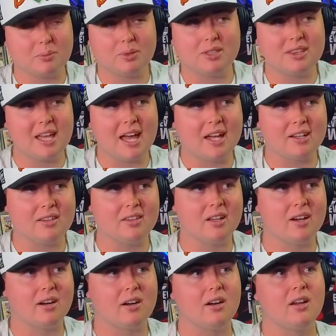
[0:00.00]
to put that in
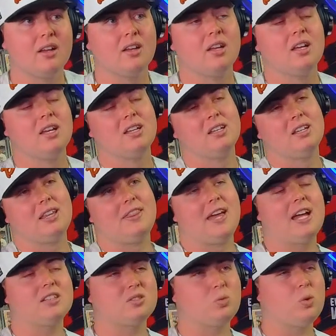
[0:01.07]
there.
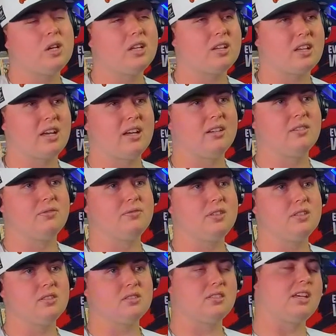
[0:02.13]
That's what it kind of
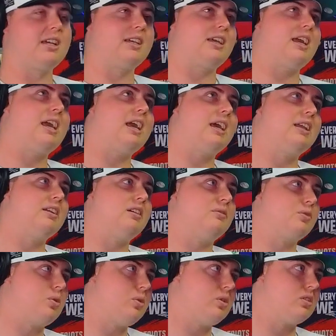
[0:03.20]
feels like. And
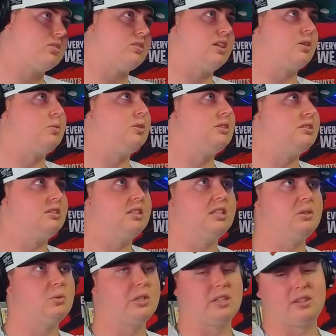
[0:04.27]
of course, like we
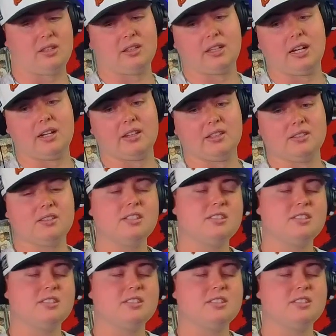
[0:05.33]
see with a lot of these